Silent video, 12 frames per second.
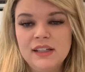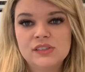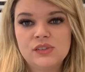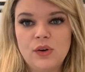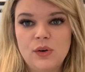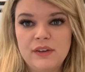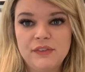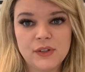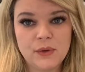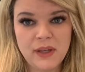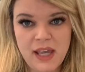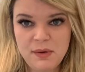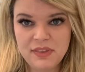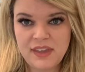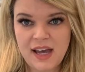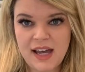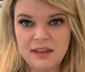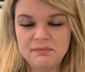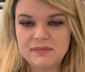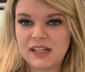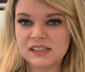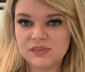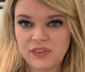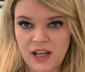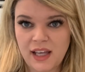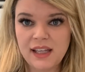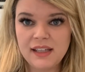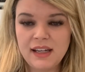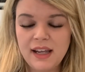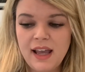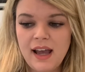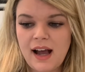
So if you're okay with that, that's fine.